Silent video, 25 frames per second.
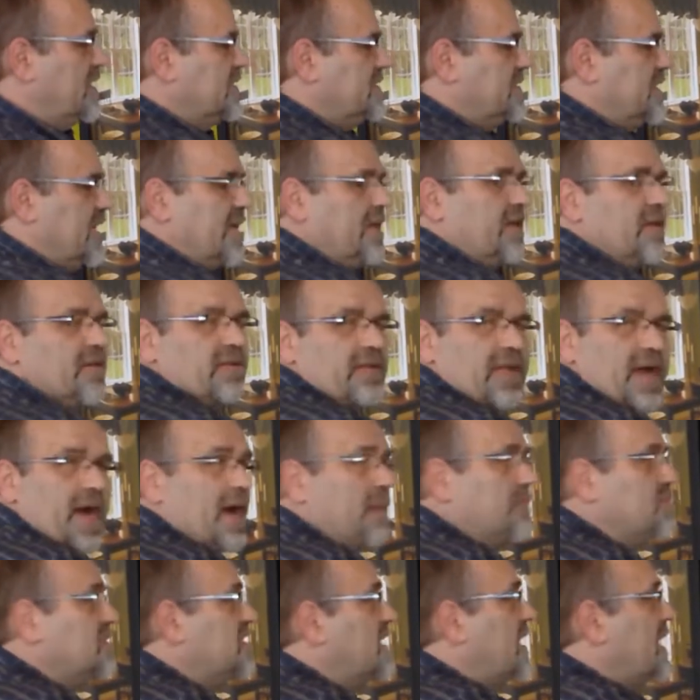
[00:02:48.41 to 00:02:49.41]
take your
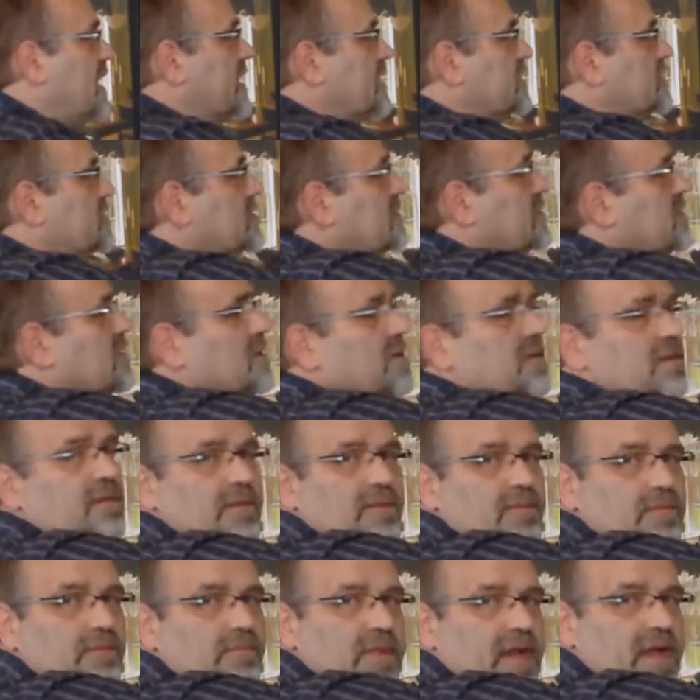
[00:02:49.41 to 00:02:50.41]
top sash
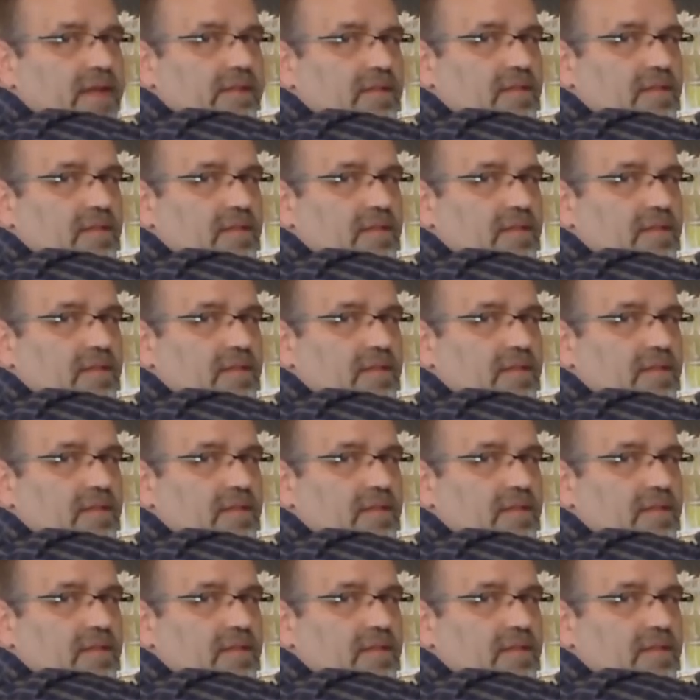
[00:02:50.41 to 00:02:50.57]
at